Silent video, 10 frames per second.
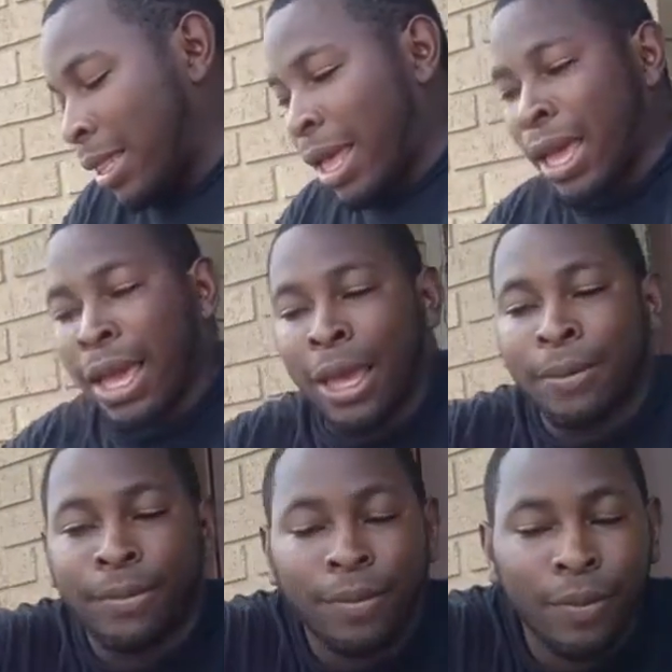
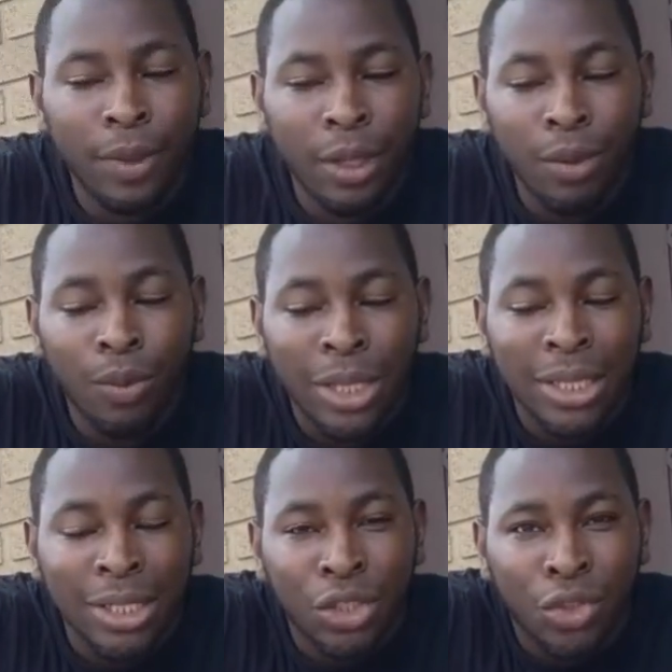And once
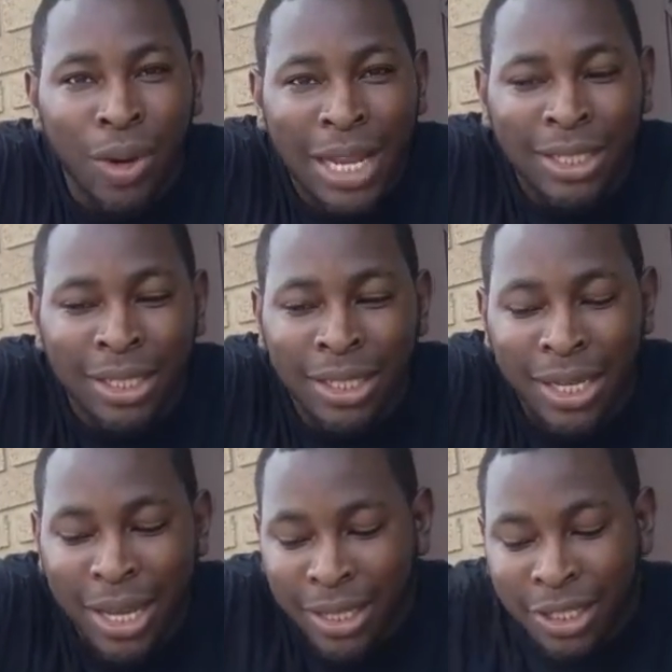it's dry to the
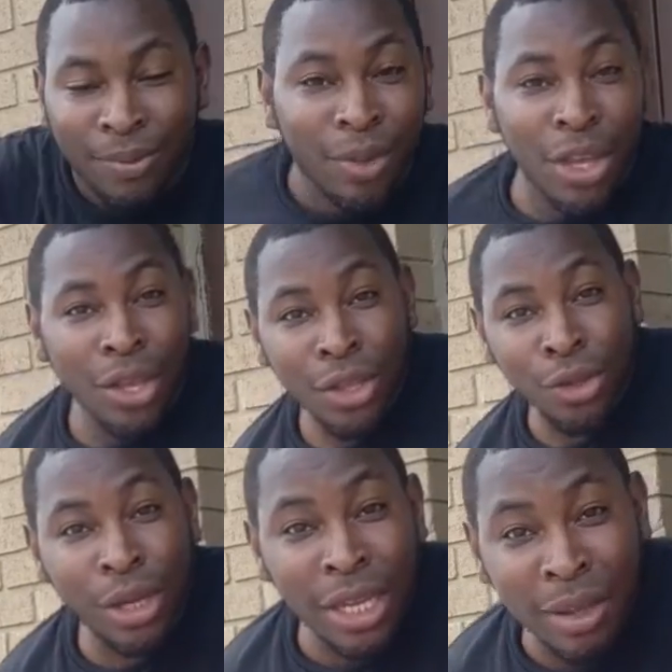touch, you
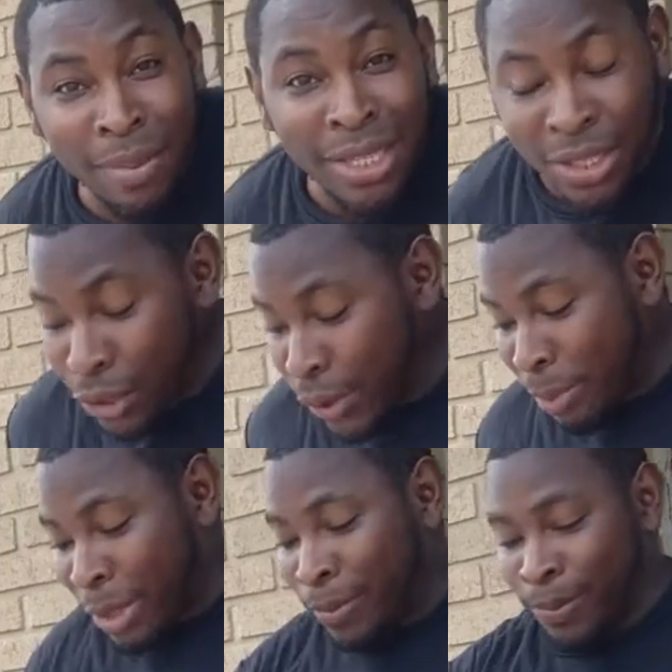can commence the
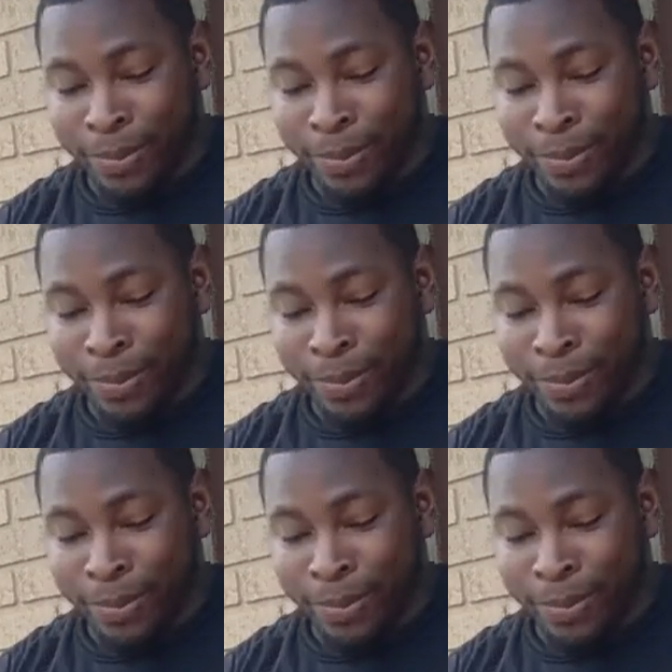gripping.